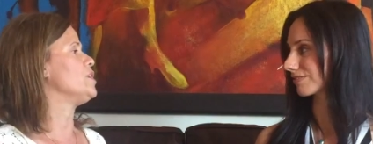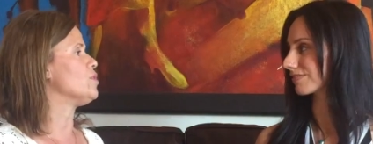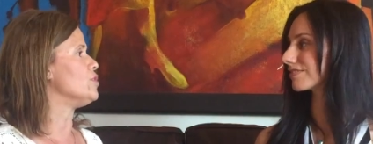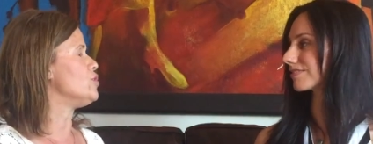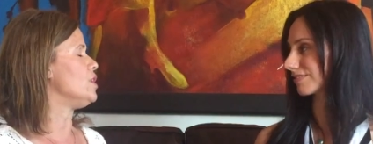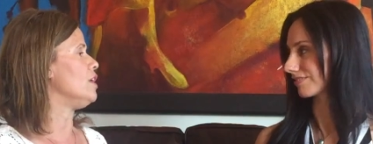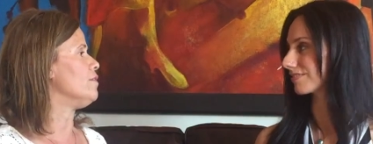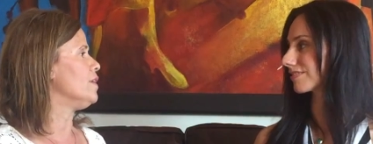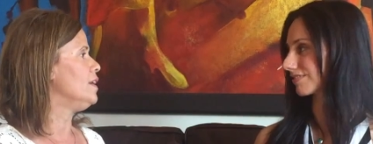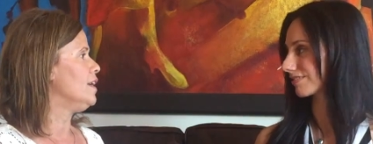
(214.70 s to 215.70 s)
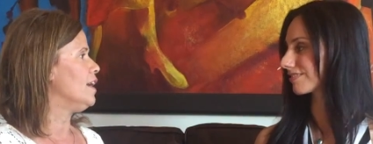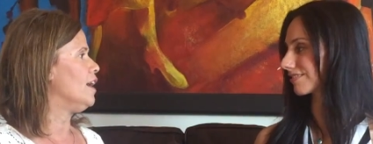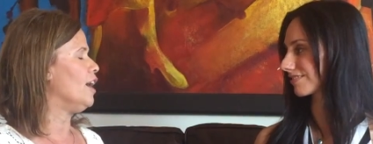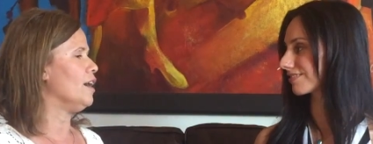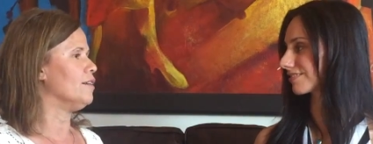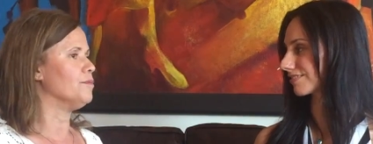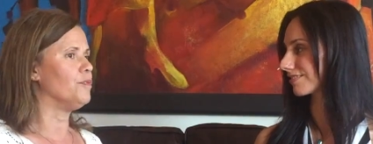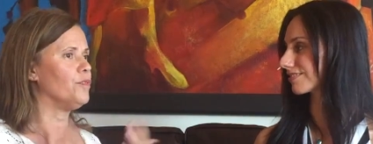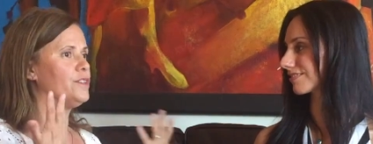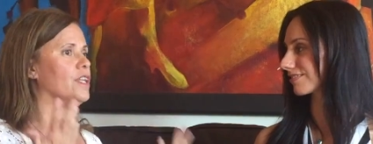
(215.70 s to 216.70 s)
Speaker 1: way to achieve
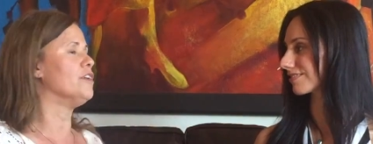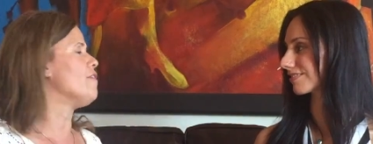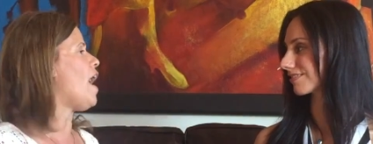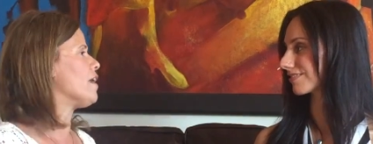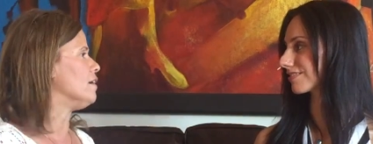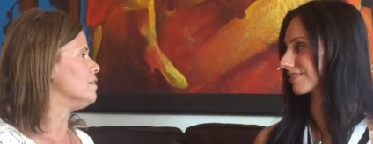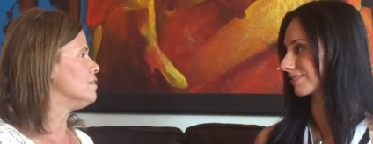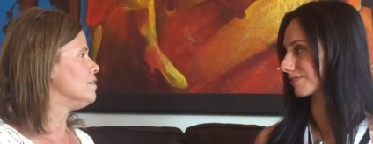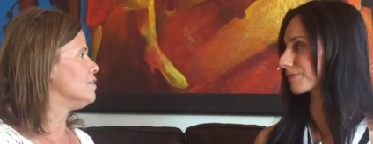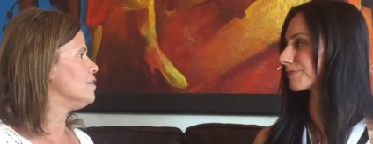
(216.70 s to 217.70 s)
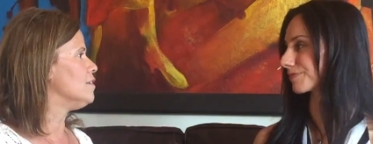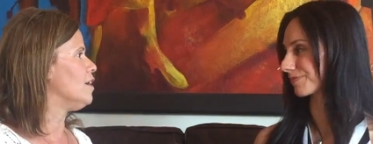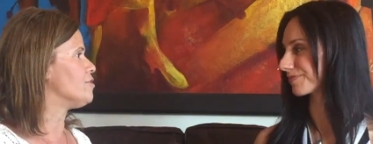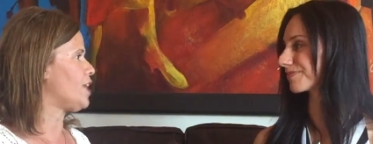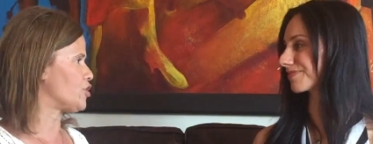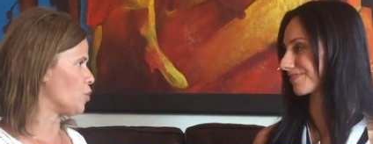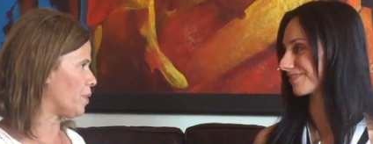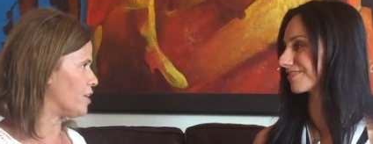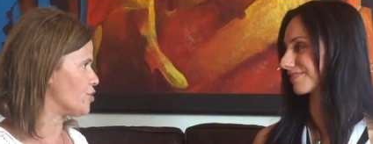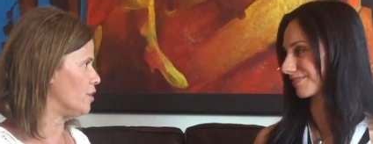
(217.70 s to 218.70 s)
um, the divide mm of sexual
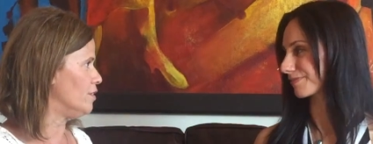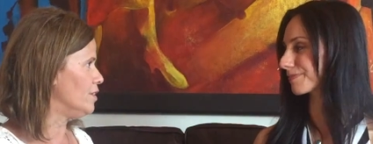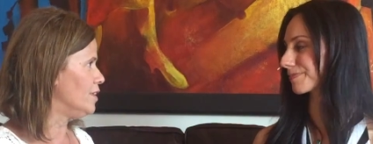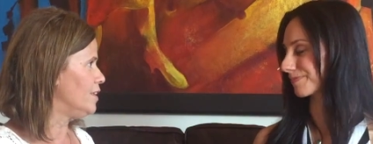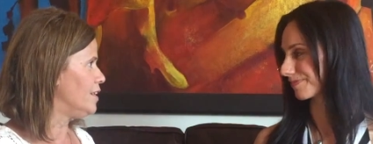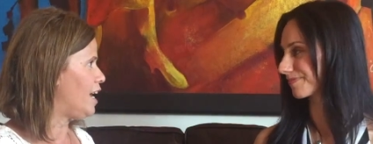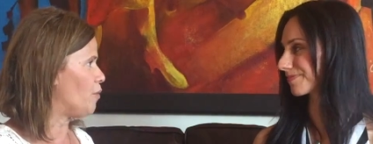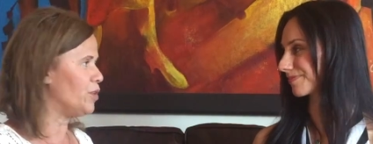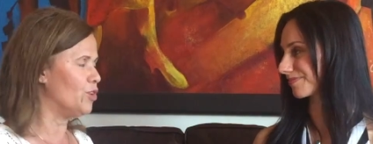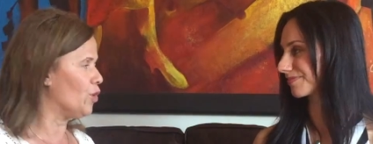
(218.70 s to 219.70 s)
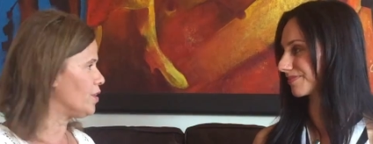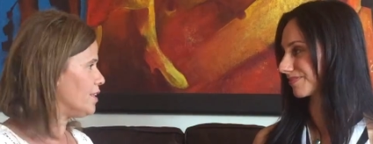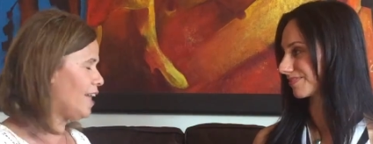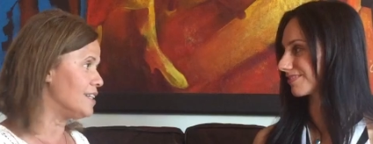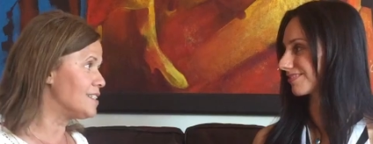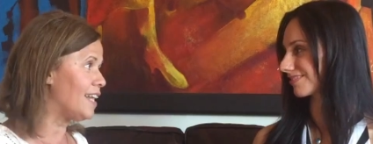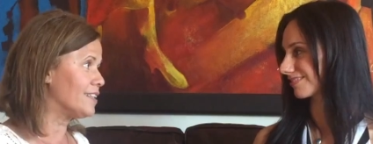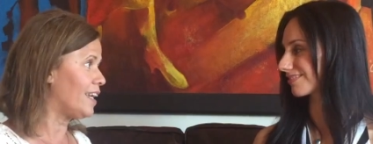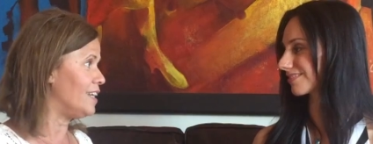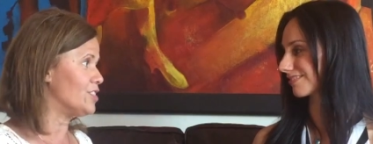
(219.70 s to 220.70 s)
pleasure. Mm and we know that that's not
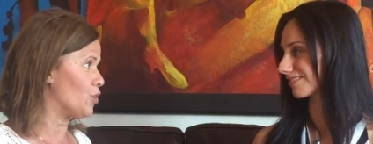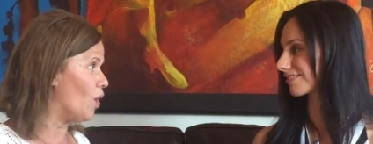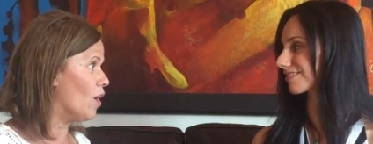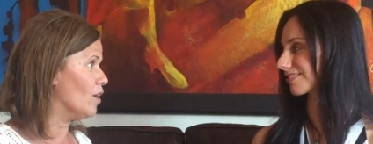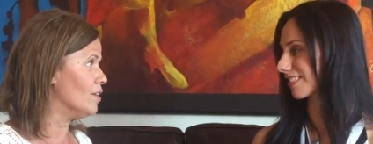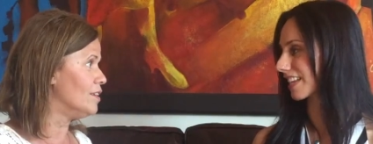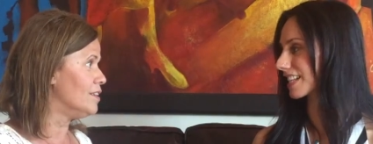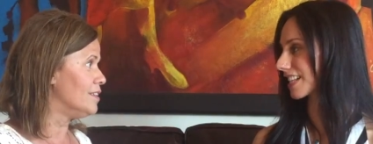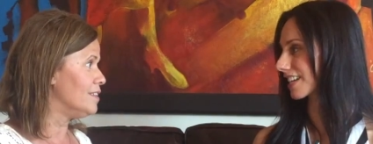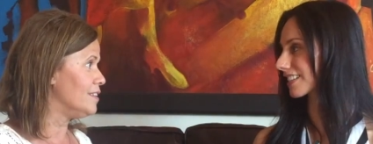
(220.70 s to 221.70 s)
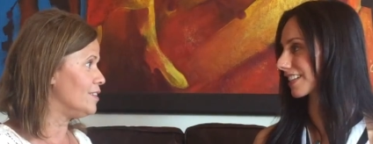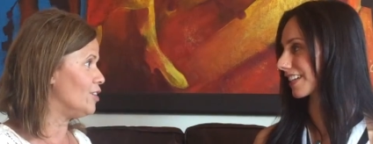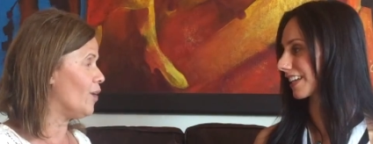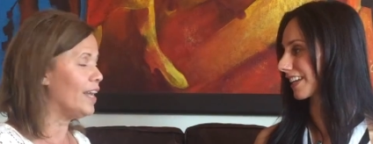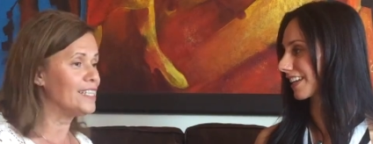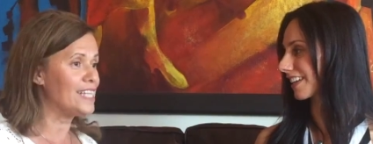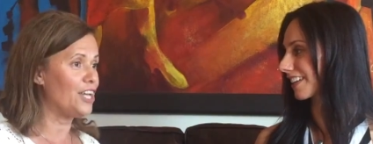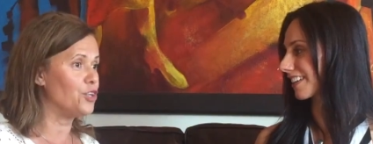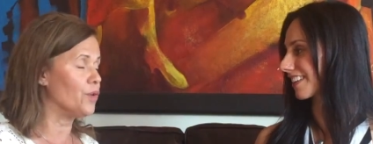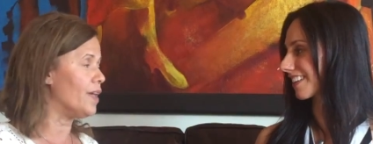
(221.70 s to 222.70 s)
the case at all. Exactly. You know, at least
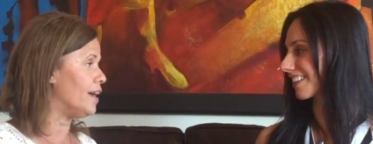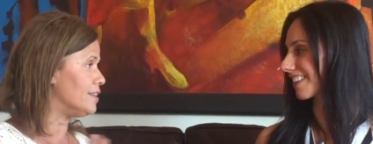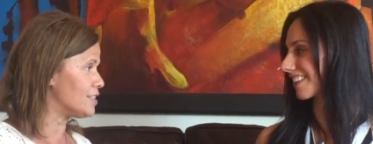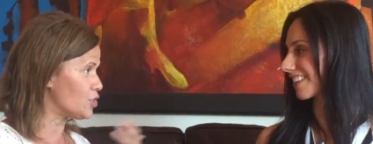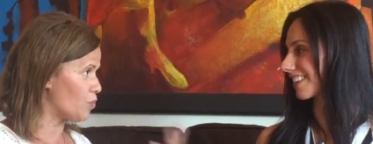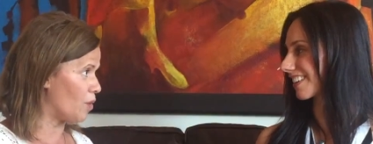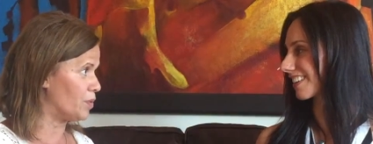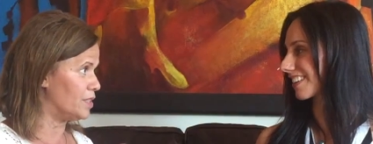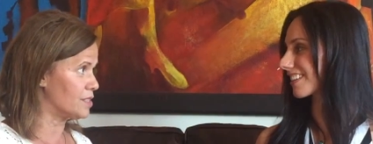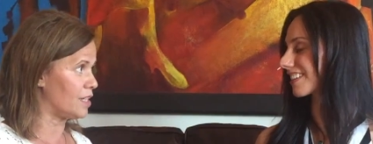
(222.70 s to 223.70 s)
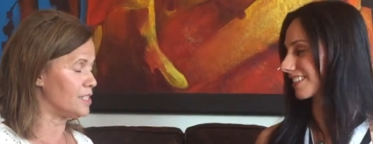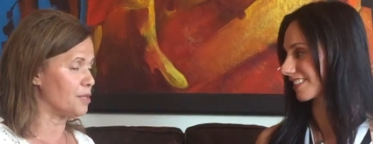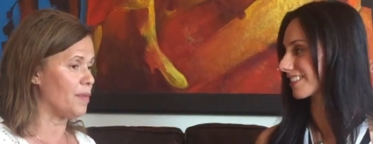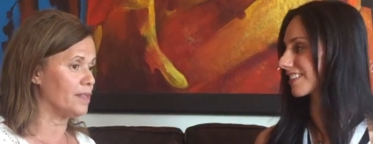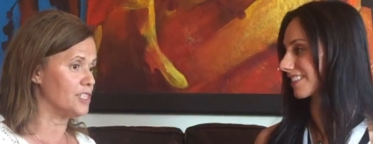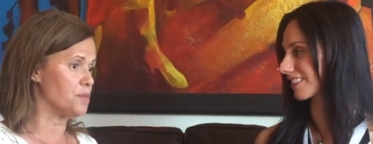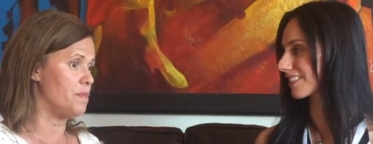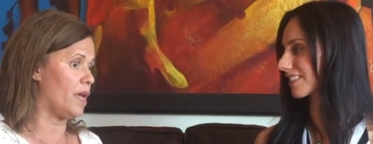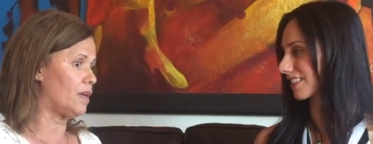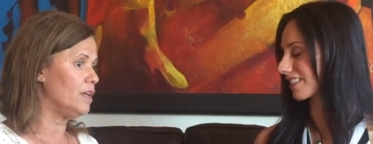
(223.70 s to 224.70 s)
I know that. And this is what we're discussing about this
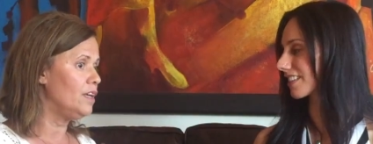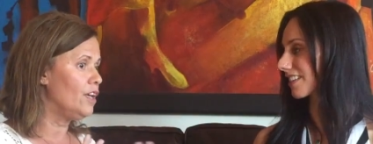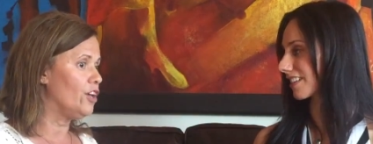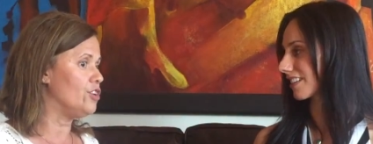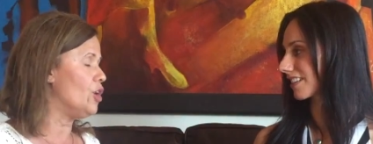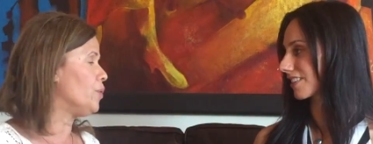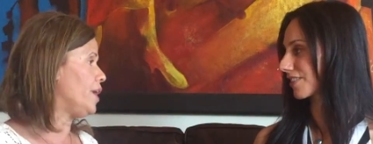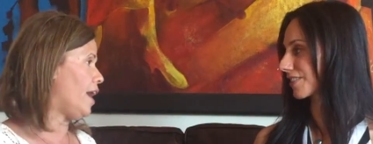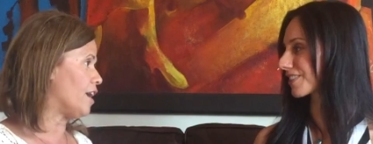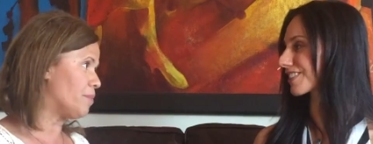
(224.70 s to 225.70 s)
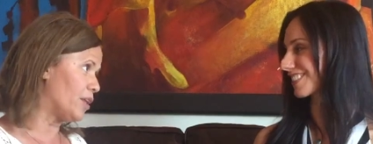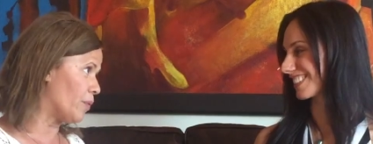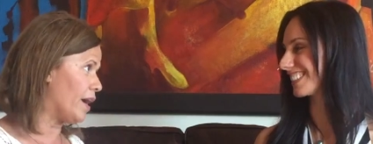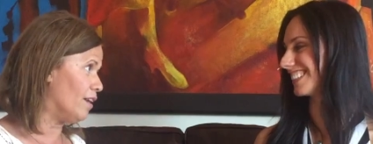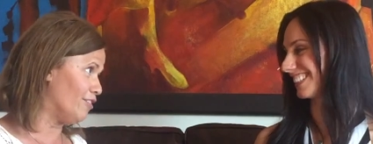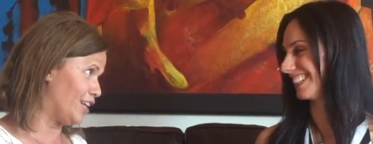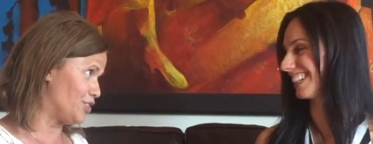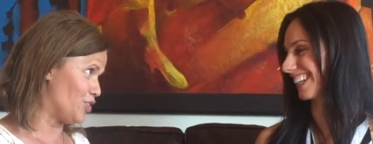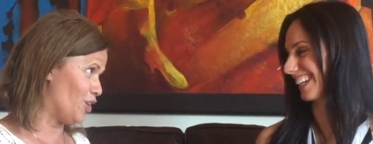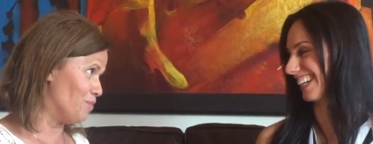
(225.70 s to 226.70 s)
Mick yoni egg. By the way, I love
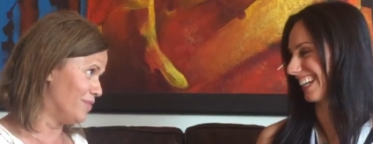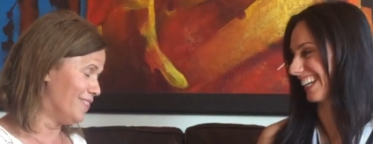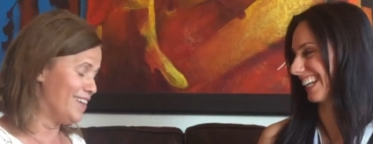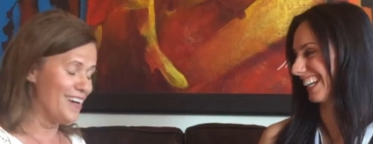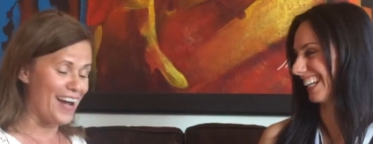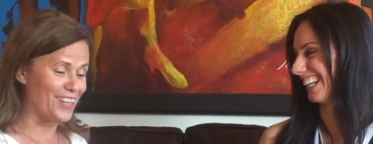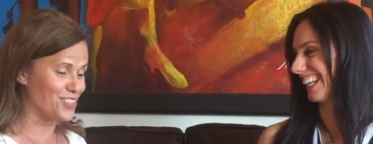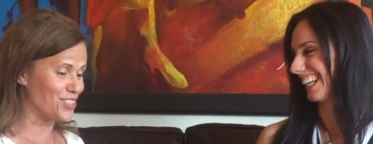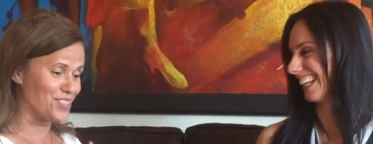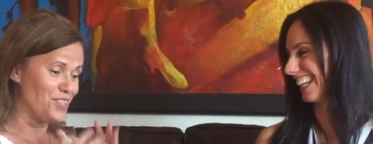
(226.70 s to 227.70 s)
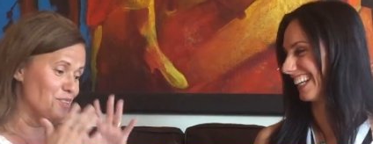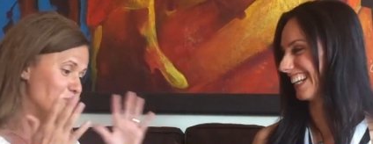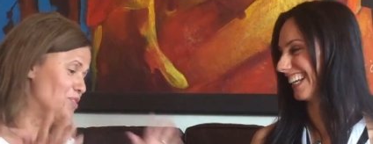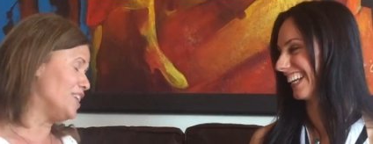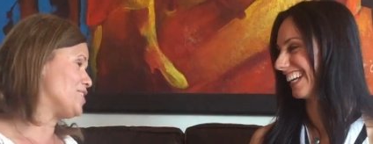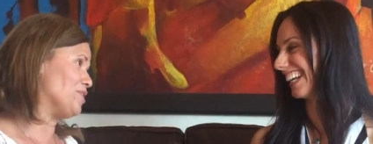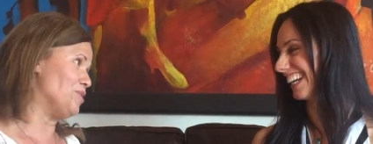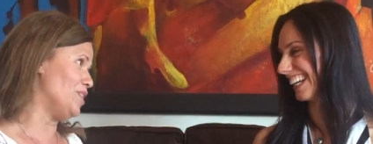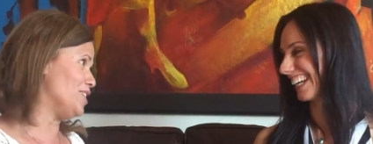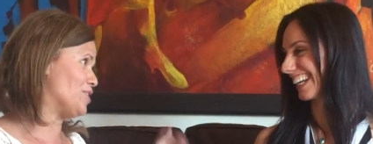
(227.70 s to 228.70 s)
that term. I just, you need
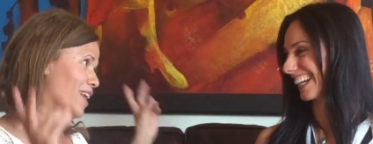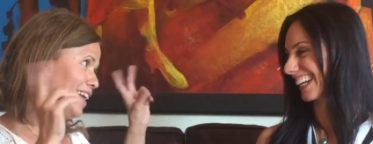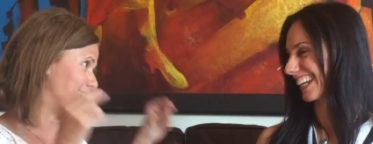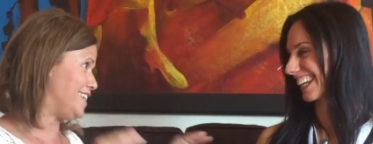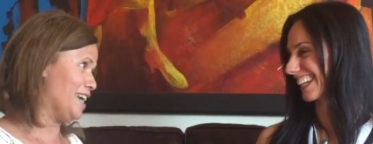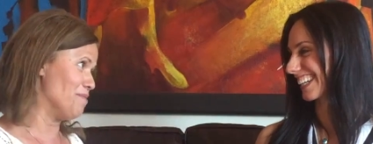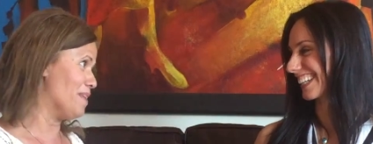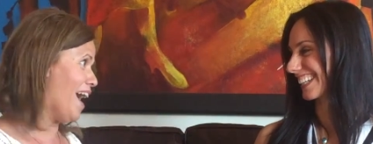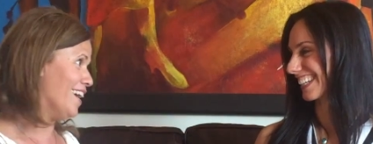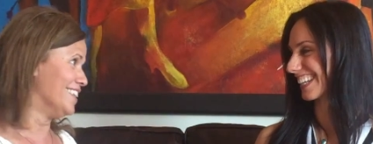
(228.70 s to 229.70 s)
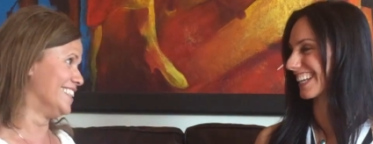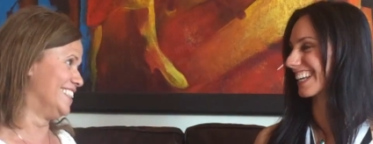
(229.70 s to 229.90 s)
to, you need to like TM that